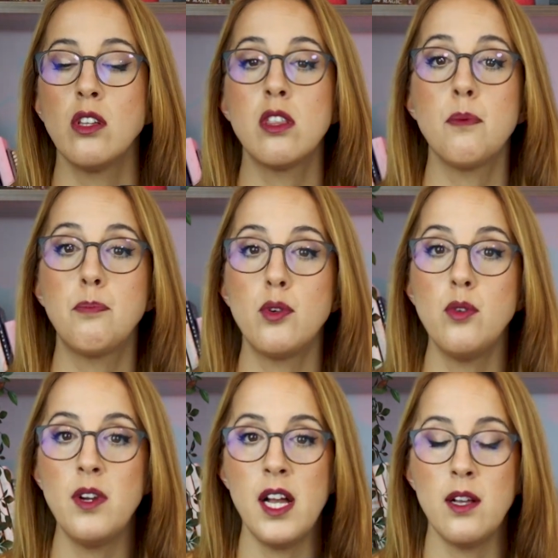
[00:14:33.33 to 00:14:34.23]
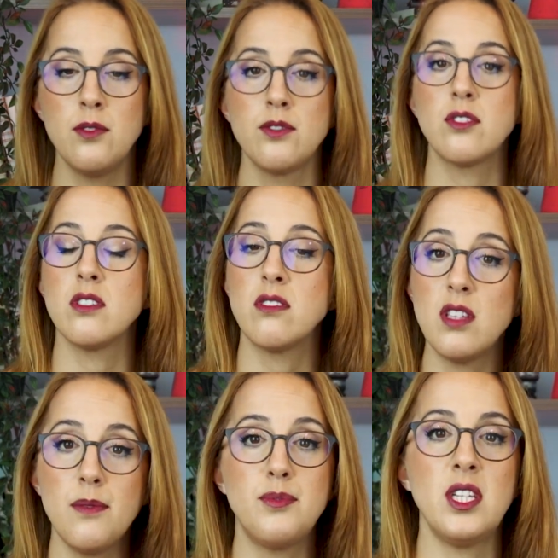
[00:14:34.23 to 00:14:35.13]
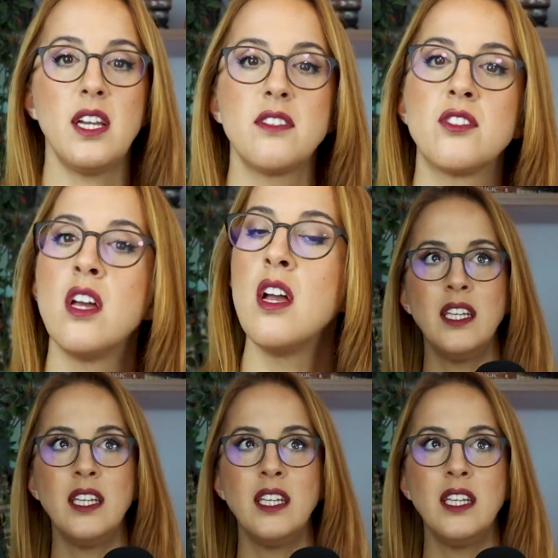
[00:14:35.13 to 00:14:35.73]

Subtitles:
the pronouns, the subjects.